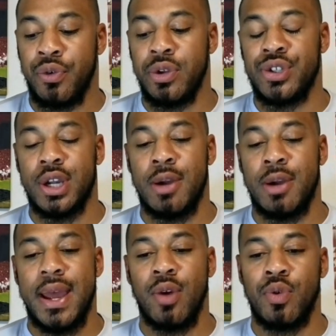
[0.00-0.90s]

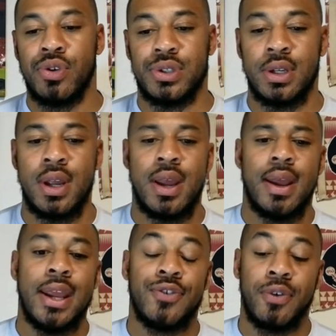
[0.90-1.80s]
Jeremiah Wilson.
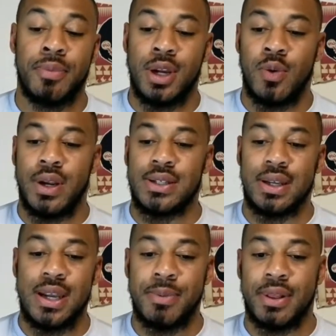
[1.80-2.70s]
He's familiar with the
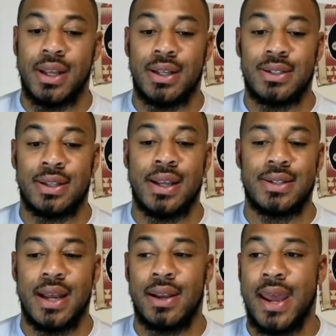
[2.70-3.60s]
scheme and things
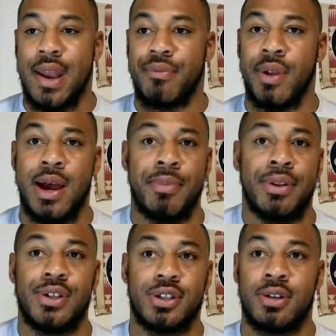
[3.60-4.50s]
like that. And
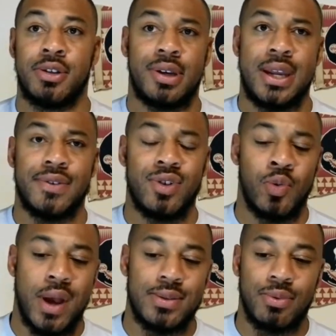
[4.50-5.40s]
just to give Tony
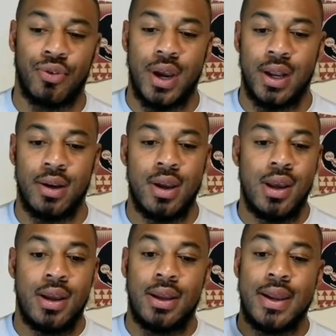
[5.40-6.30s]
White some credit,
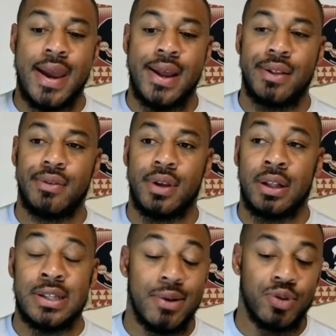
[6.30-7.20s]
he had a
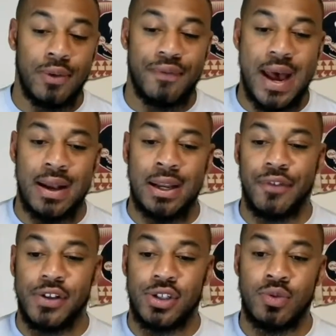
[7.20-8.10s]
top 25
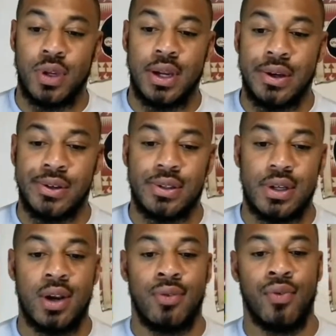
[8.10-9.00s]
defense 2 years
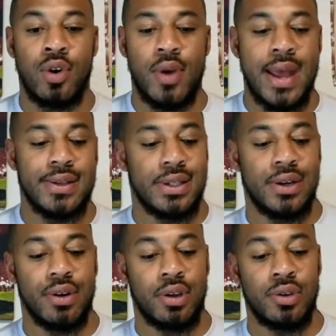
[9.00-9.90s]
in a row at
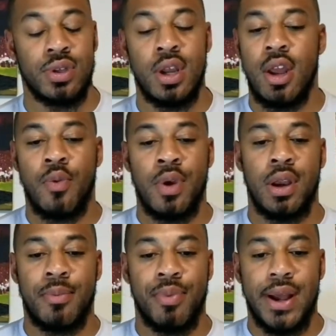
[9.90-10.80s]
Syracuse. Went to
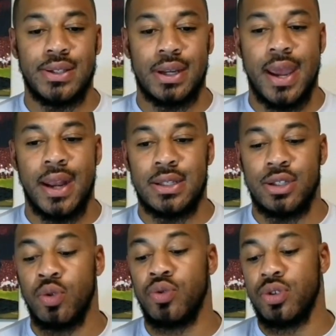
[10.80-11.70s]
Nebraska, had
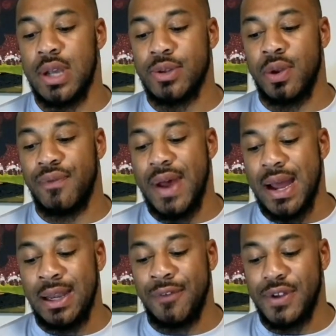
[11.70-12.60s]
two top
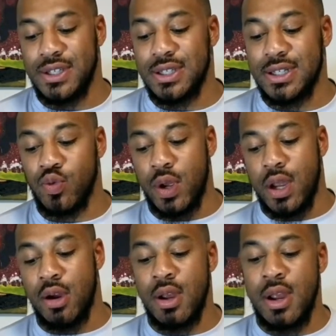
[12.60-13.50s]
25 defenses as
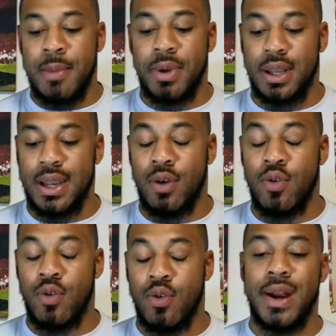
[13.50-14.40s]
well. But again,
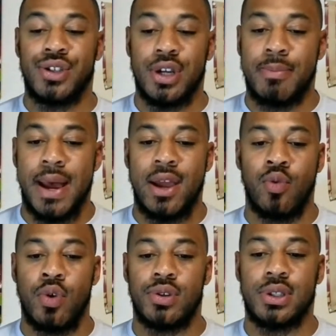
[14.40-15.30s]
going back to
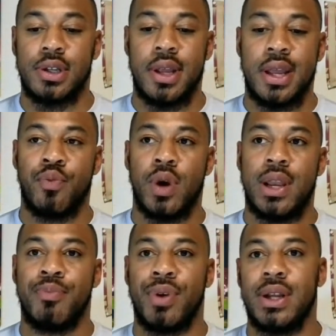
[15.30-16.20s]
Jeremiah Wilson and
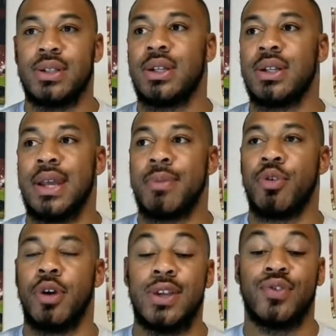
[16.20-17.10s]
what he brings to the
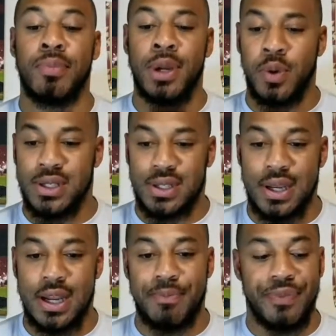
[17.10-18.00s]
table, he's familiar with the
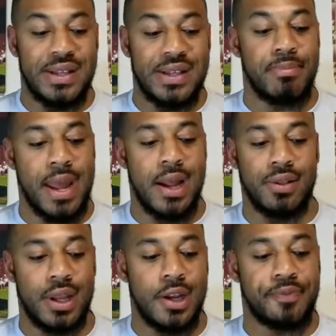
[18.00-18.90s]
scheme. That's the main
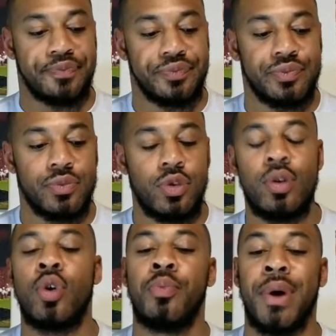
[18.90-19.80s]
thing,
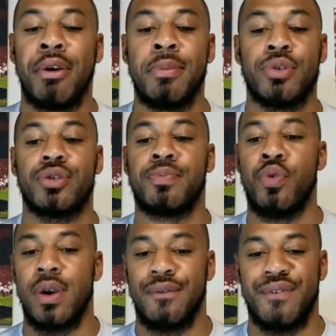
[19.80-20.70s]
probably the most
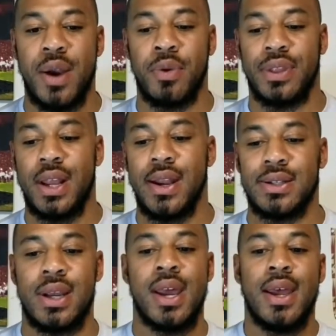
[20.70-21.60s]
important factor within
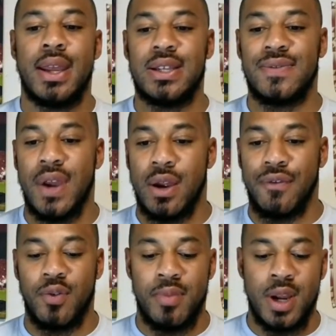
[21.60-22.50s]
this. He's very
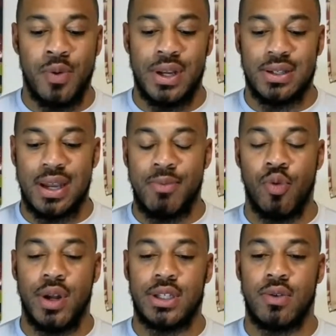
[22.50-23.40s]
familiar with the scheme and
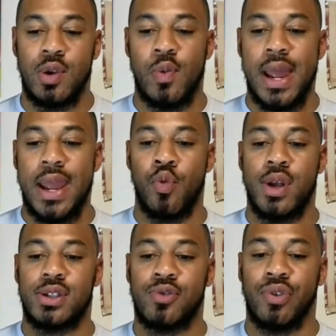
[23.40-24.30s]
what Tony White
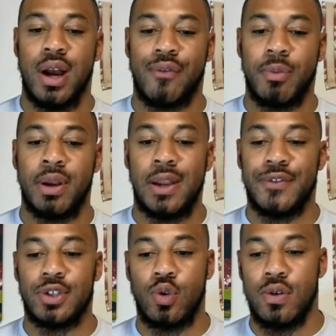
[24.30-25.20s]
wants to run from a
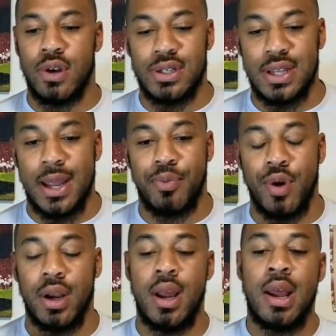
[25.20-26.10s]
defensive coordinator
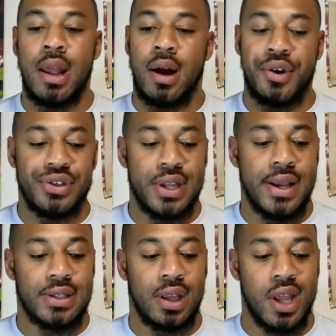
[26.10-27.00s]
standpoint,
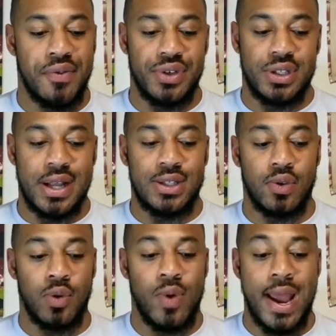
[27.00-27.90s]
understands the coverages that
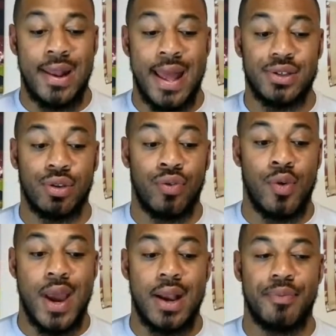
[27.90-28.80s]
Tony White likes to
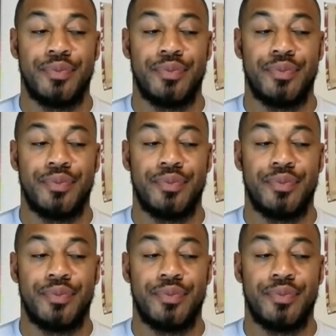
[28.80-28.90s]
throw at